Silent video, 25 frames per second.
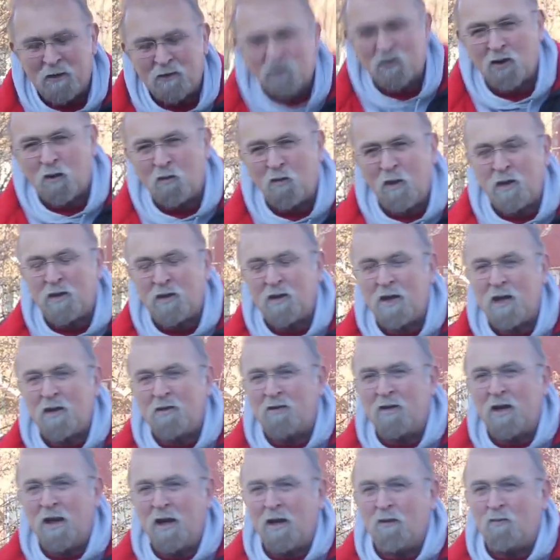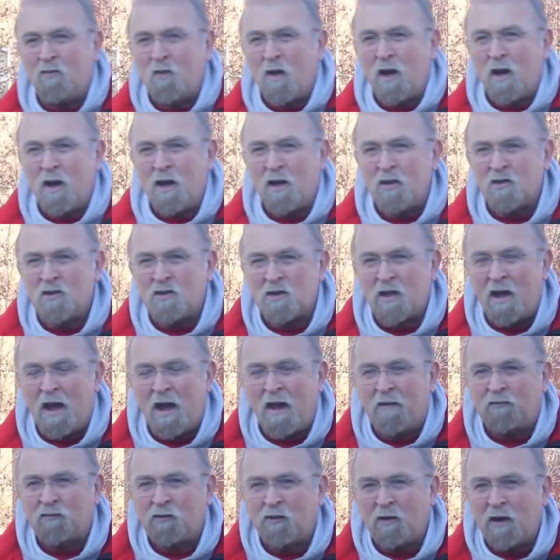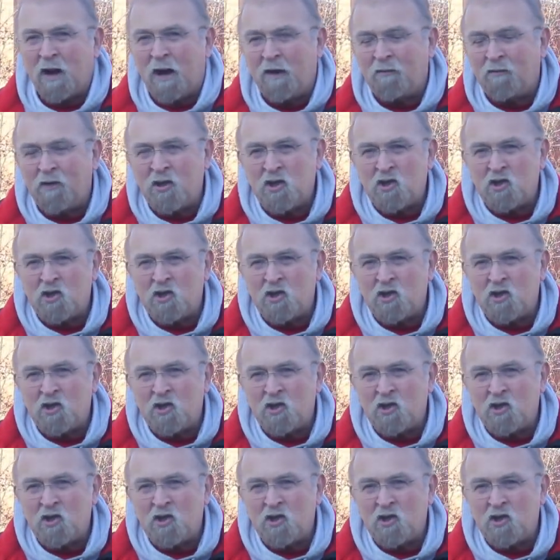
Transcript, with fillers: So what they did was, after every